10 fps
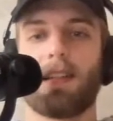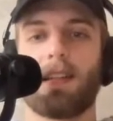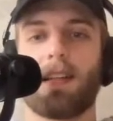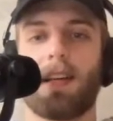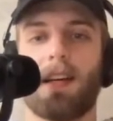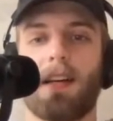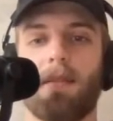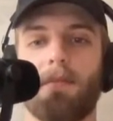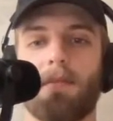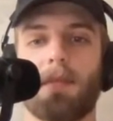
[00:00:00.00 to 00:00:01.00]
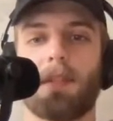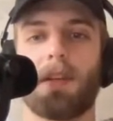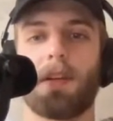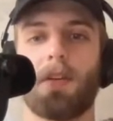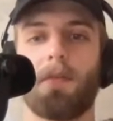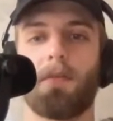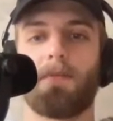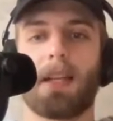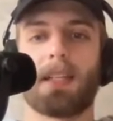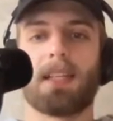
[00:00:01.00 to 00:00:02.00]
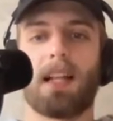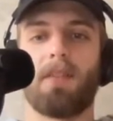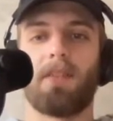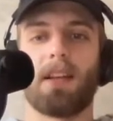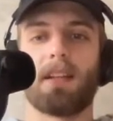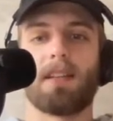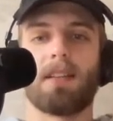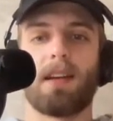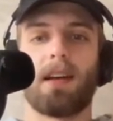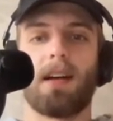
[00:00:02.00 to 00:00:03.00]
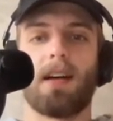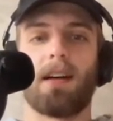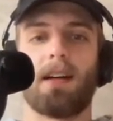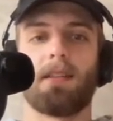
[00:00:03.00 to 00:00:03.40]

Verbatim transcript: Mm-hmm. Um, so Ben Sullivan, uh,